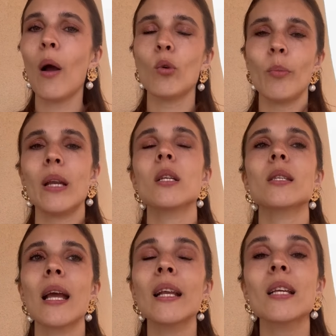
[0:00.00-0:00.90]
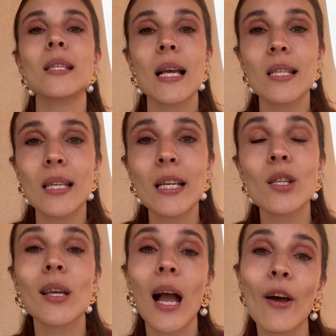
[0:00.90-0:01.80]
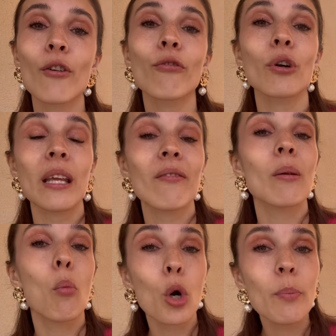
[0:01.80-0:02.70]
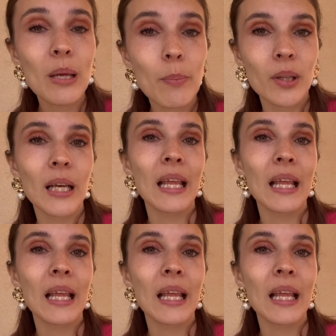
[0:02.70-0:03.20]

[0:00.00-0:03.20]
I would better say, necessity to cater for even more people